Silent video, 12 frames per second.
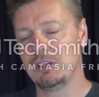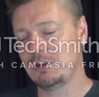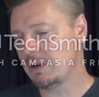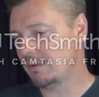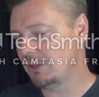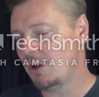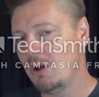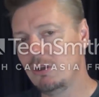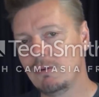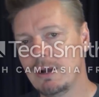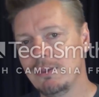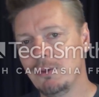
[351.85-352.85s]
I travel all
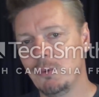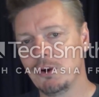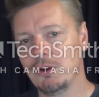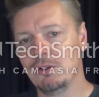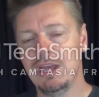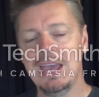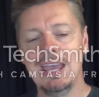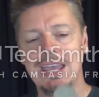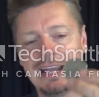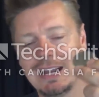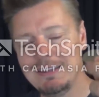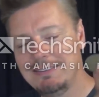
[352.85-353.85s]
around the world
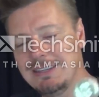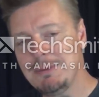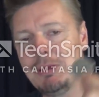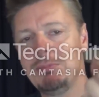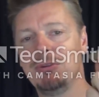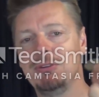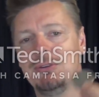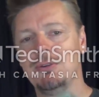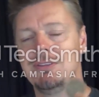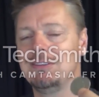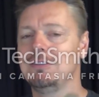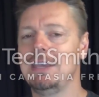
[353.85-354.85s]
and I see people do
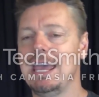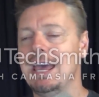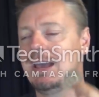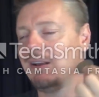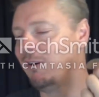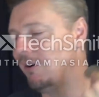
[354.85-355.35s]
this gag